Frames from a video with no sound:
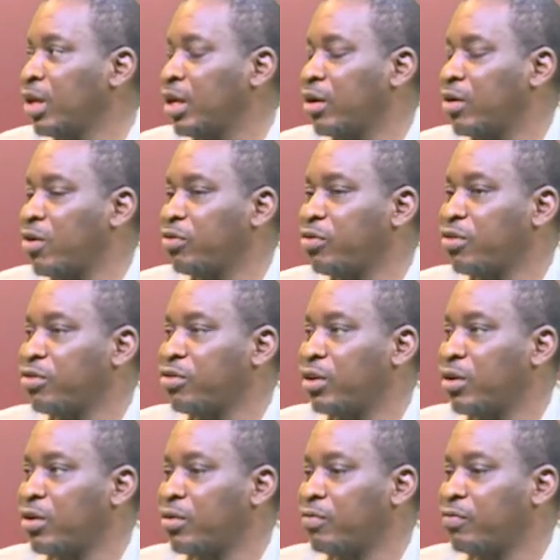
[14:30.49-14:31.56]
it cost us a
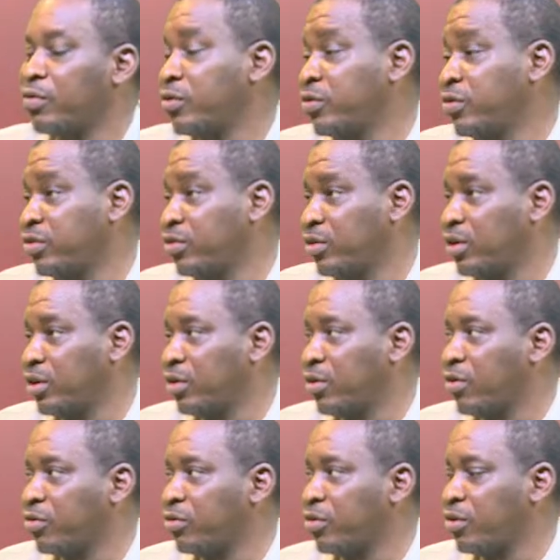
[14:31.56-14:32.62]
lot of votes, it
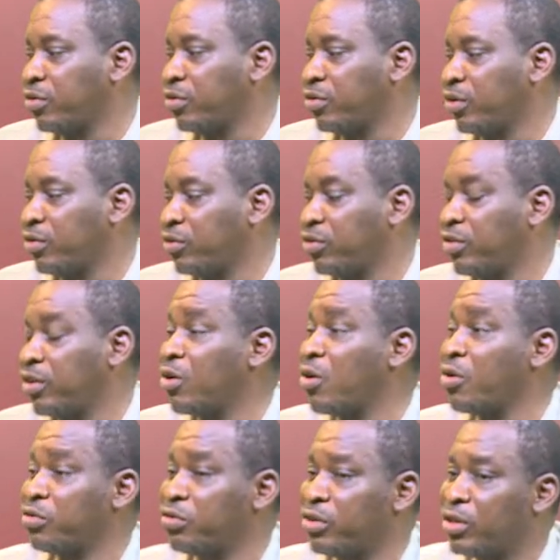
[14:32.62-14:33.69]
cost us, it's still
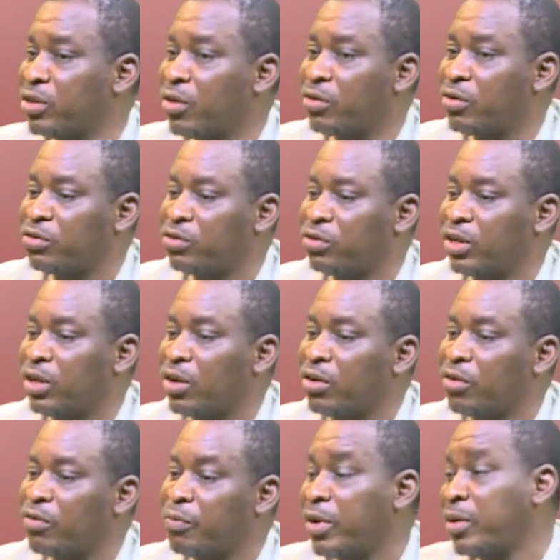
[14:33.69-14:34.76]
costing us a lot
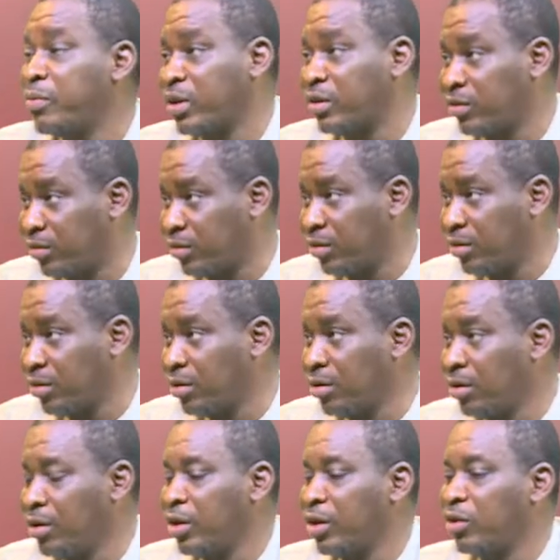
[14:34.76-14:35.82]
of members,
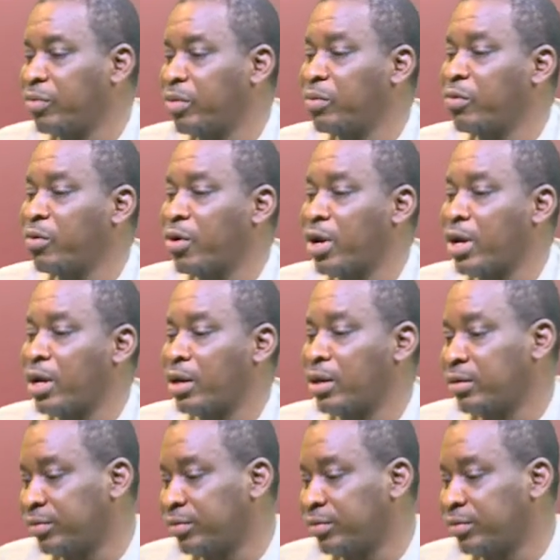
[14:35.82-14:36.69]
you know, people are